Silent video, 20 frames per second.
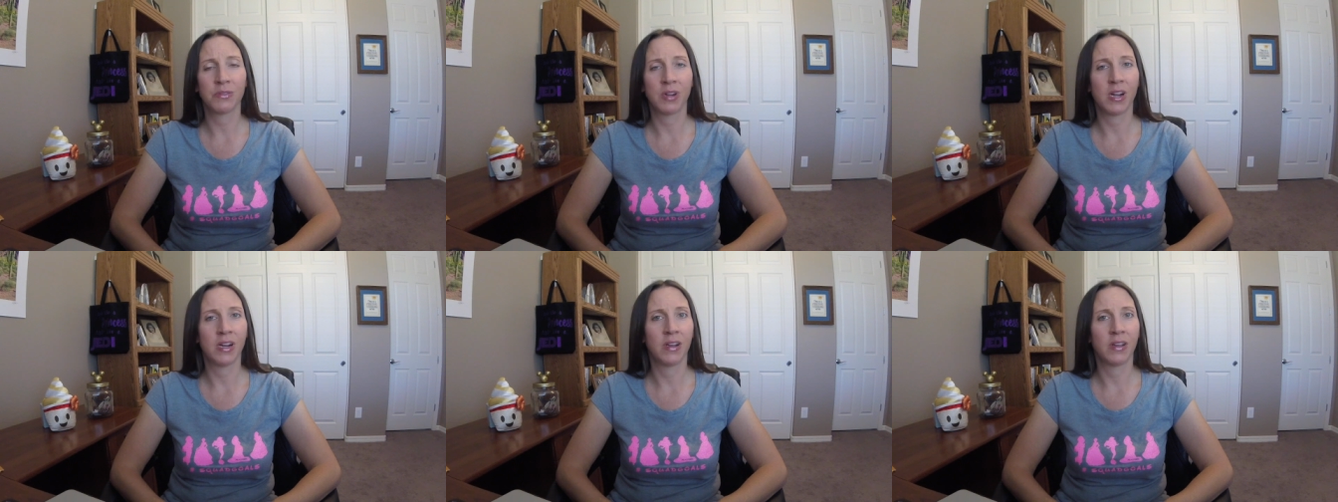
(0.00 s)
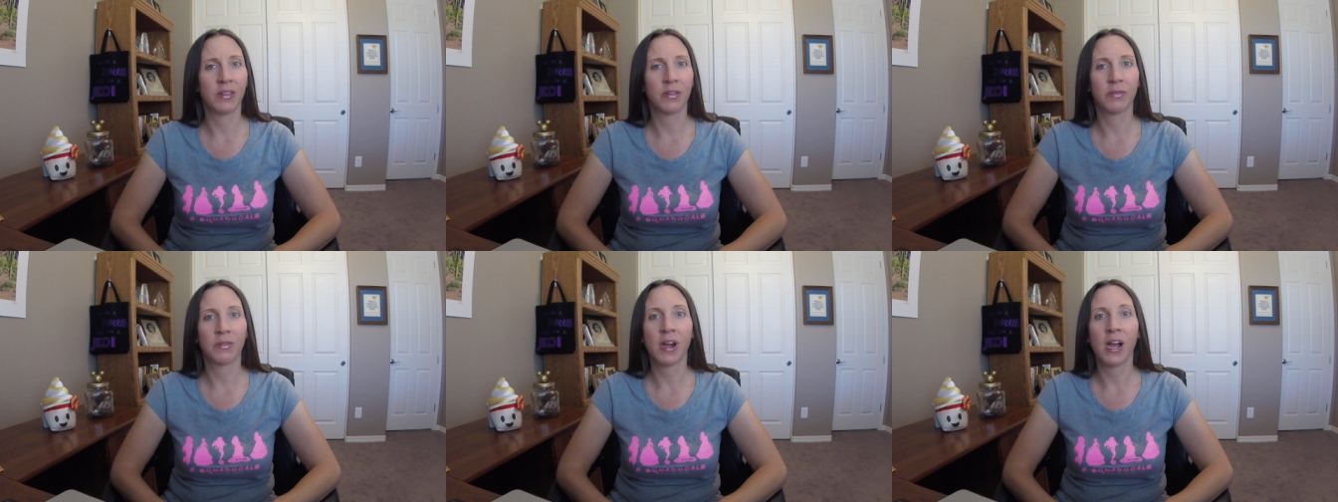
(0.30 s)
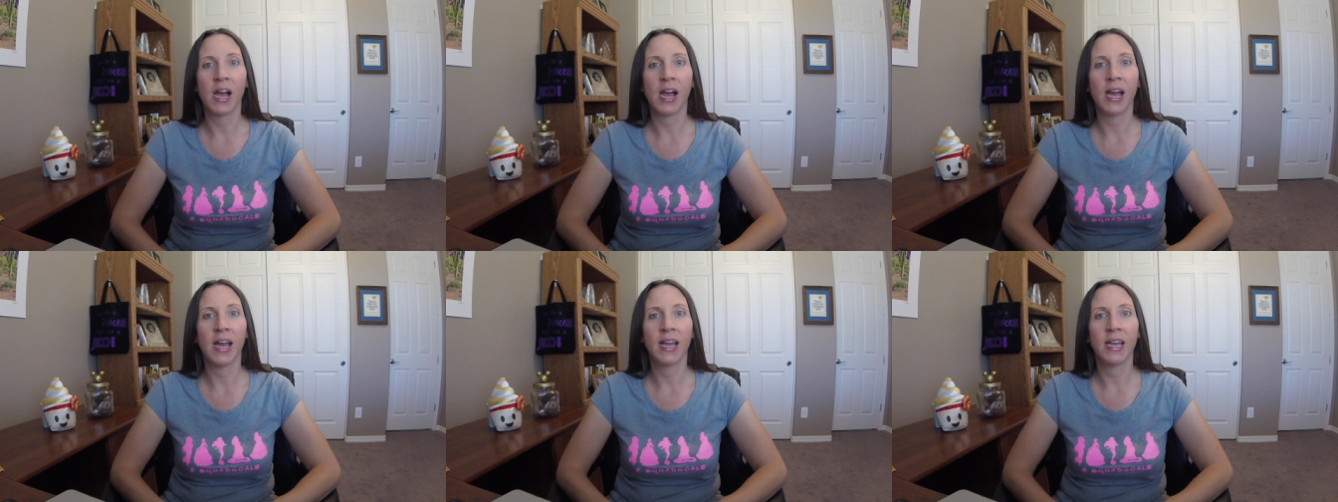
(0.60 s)
ride all the
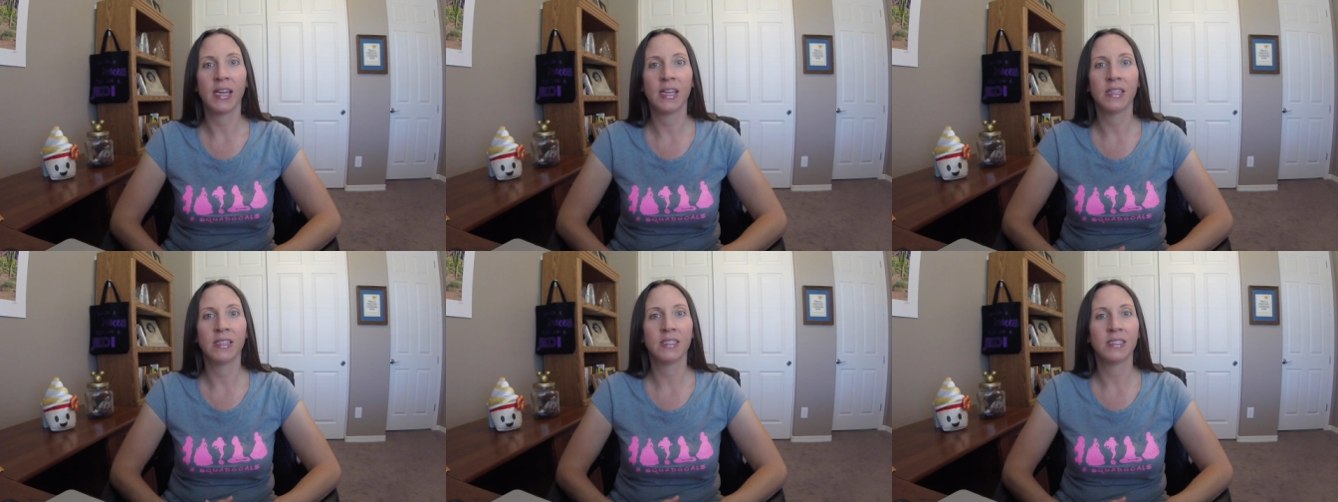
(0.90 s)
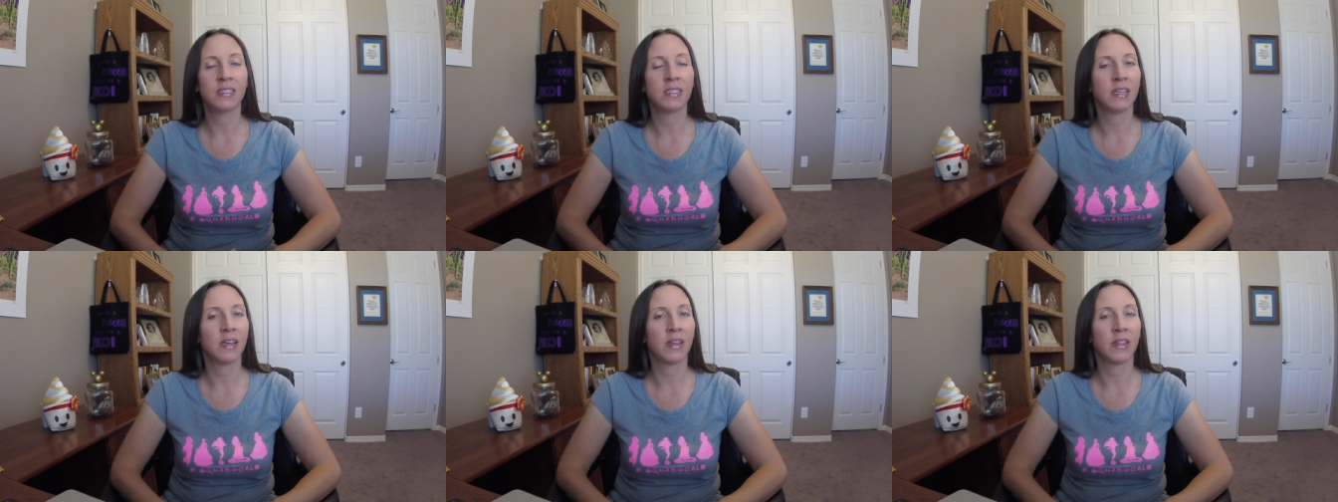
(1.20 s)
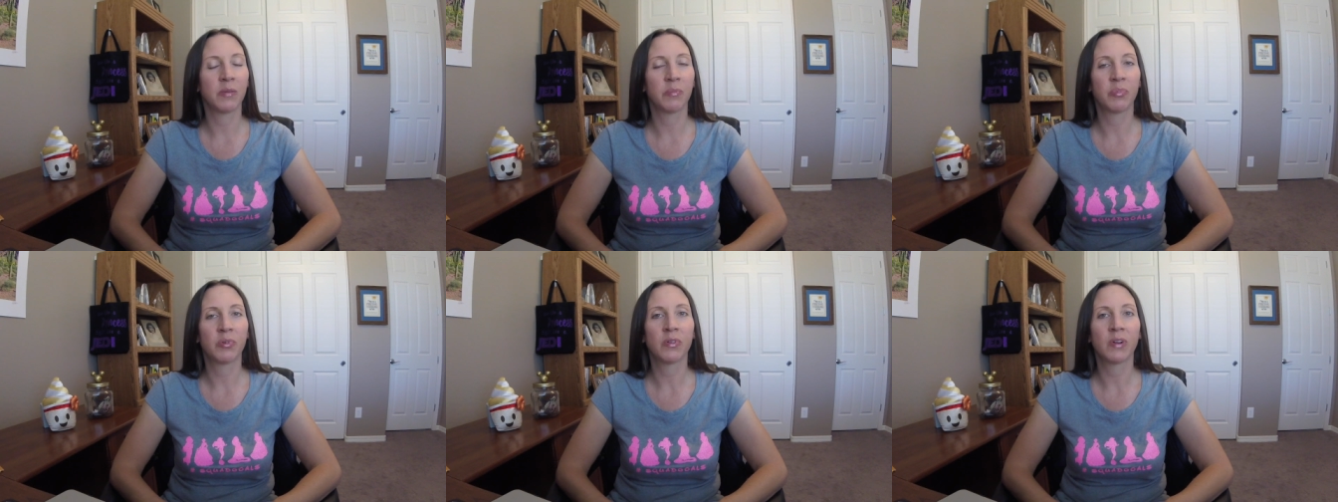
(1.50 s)
rides, see all
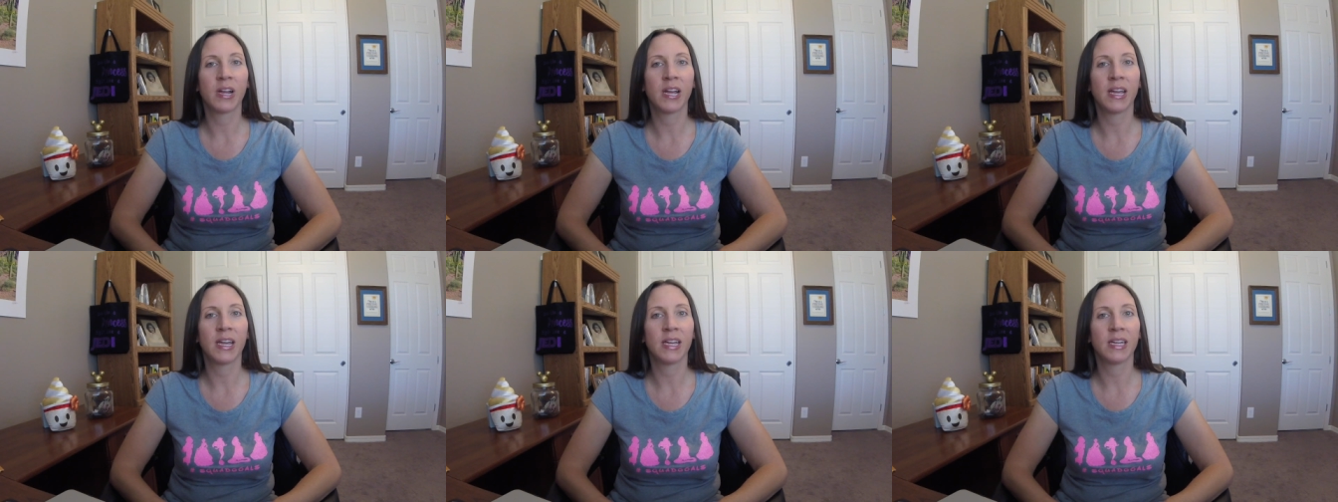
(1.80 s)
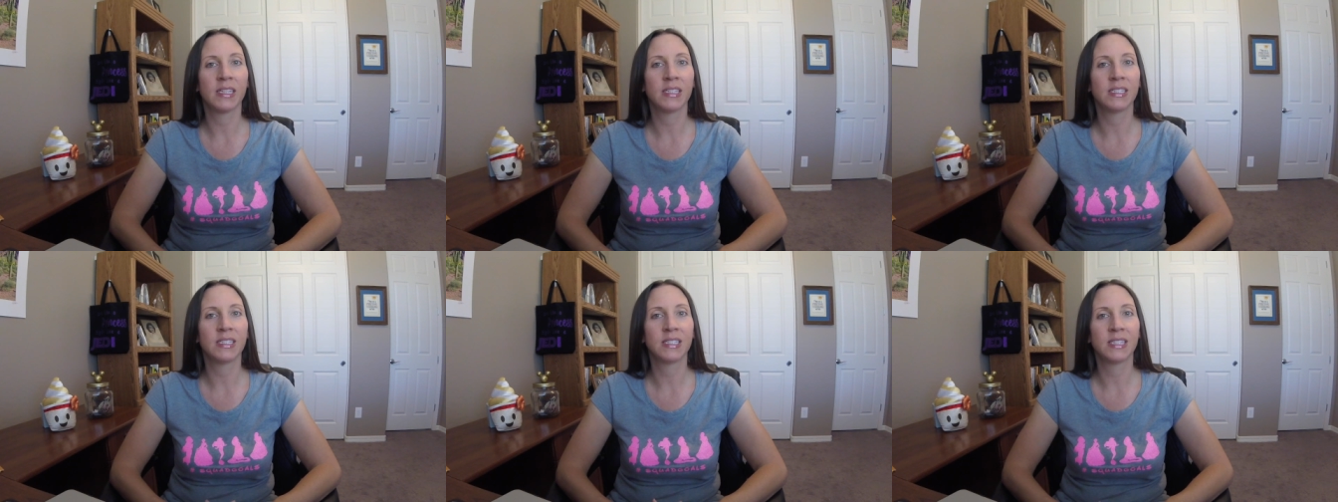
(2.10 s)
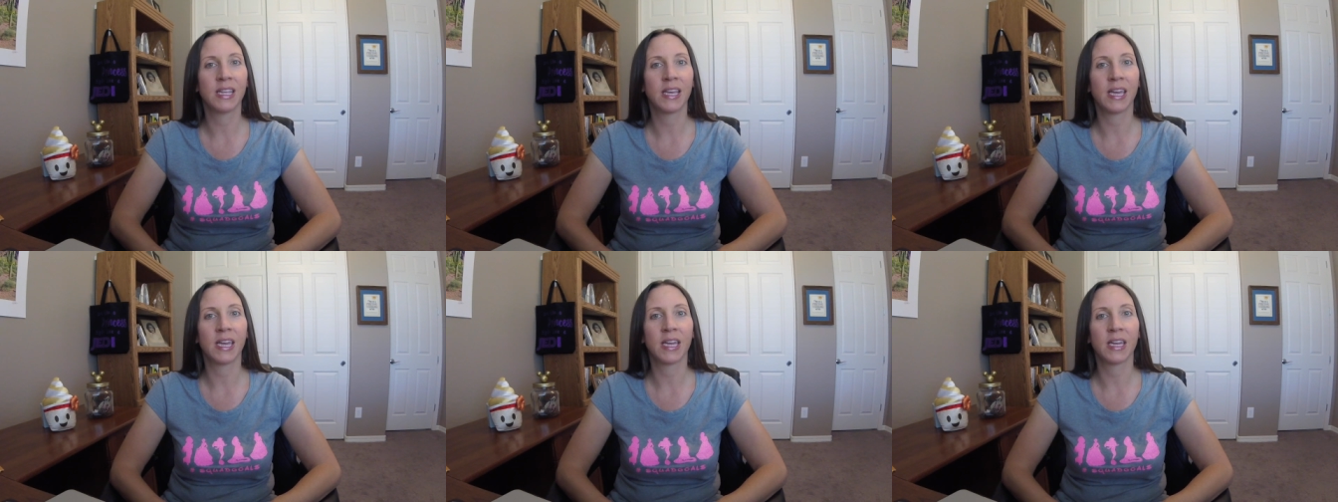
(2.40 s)
the parades,
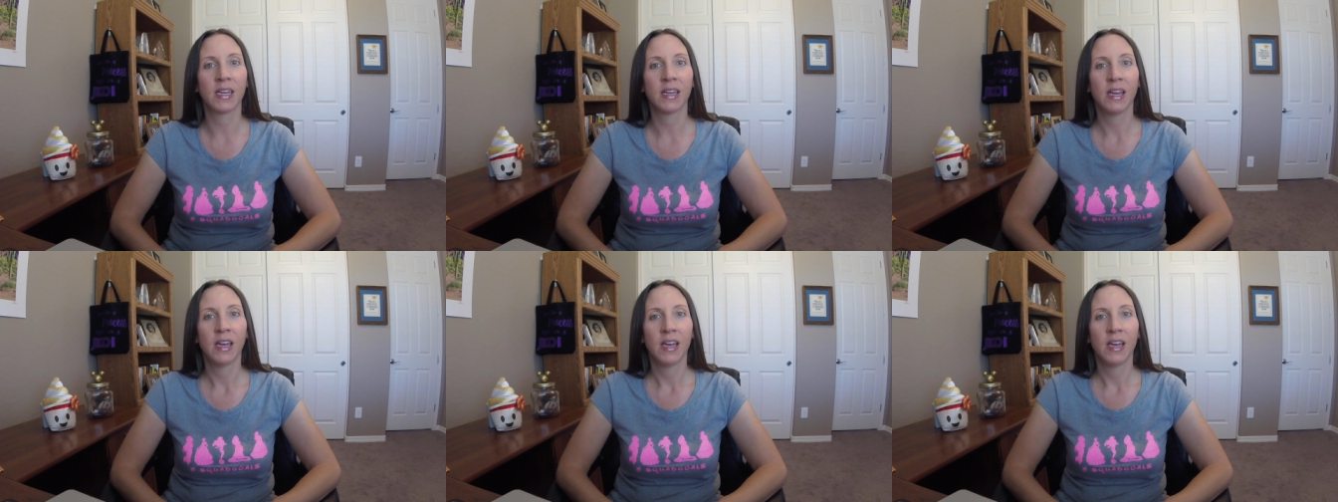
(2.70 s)
like